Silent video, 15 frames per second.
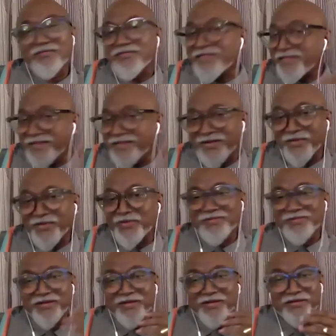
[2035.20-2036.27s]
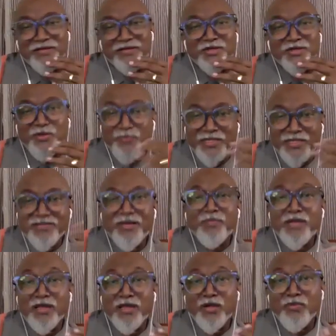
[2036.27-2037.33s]
you know uh, there should be some
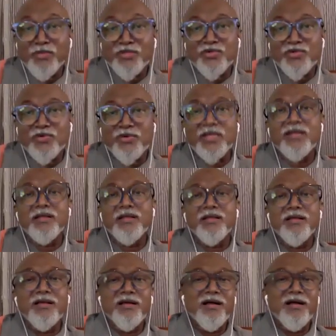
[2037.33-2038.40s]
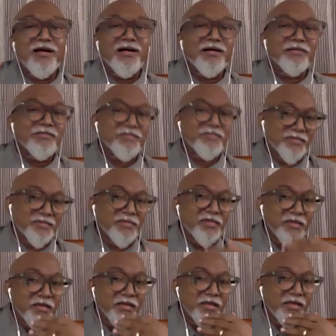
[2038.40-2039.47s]
kind of mystery um,
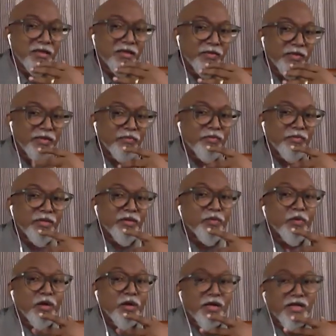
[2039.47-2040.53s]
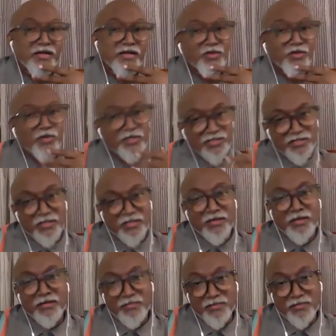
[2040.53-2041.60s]
uh, when we working towards
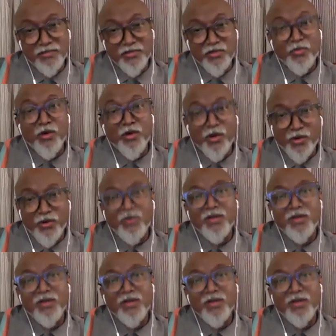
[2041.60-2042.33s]
uh, tomorrow